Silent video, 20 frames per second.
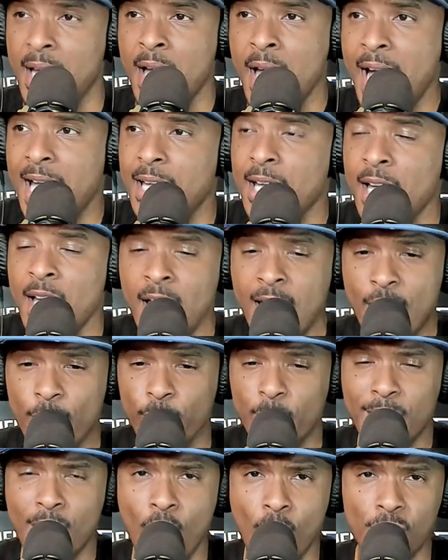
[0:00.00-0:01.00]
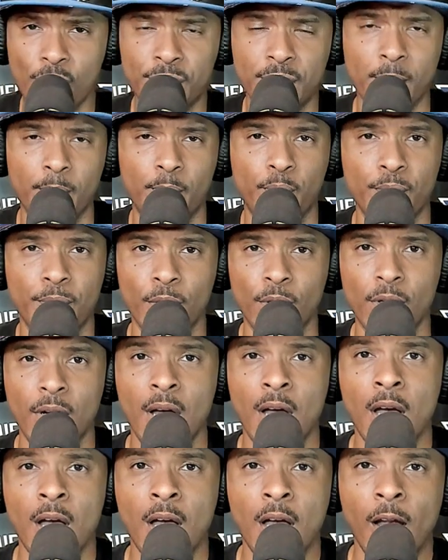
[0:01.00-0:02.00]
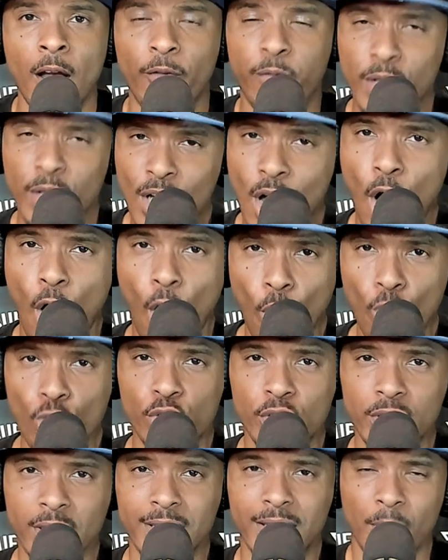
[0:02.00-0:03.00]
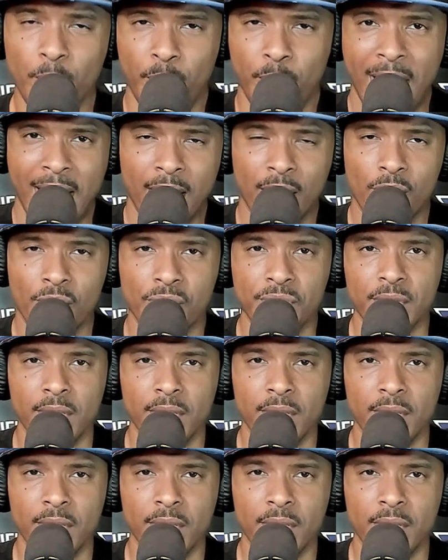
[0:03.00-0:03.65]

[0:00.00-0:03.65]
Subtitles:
hey, if we hosted the Bengals